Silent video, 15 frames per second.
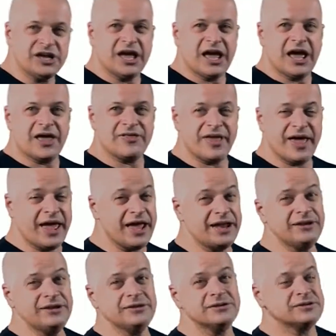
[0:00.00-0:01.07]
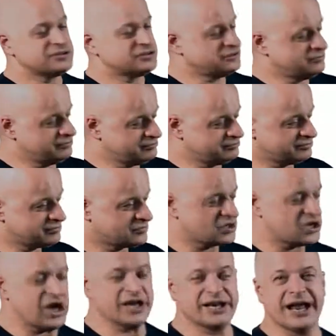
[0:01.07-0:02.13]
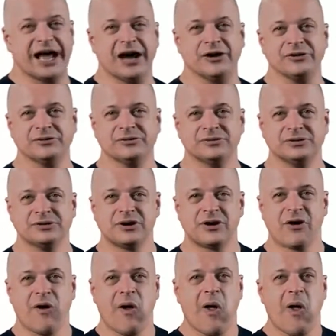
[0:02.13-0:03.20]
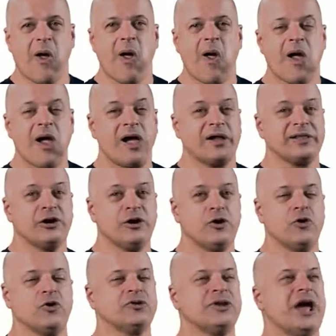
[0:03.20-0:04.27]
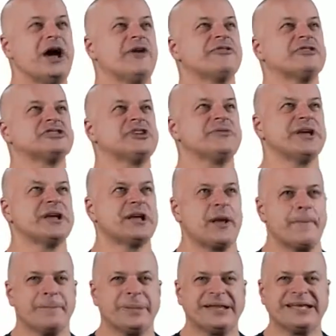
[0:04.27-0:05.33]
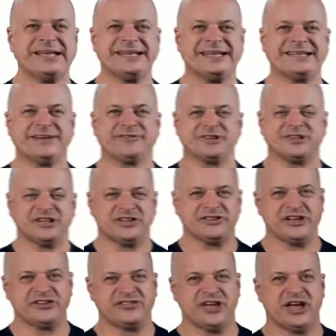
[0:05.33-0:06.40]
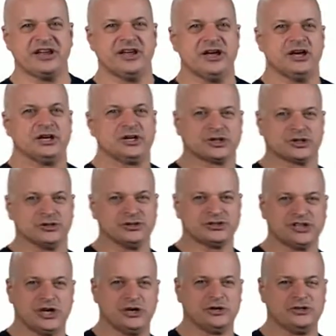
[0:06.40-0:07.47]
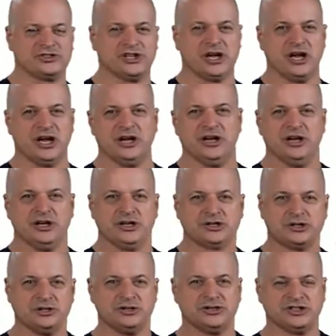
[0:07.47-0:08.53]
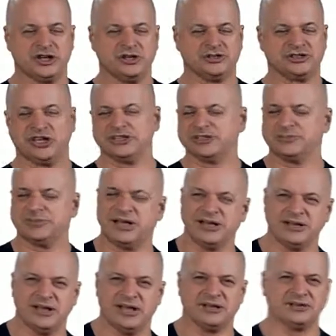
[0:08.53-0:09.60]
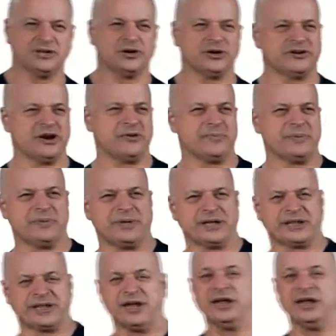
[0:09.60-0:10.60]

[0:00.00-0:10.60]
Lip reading: and then cut it out. Oh, now for something completely different, as they said, Trousseau's-sign. Somebody, I joke around with people like that.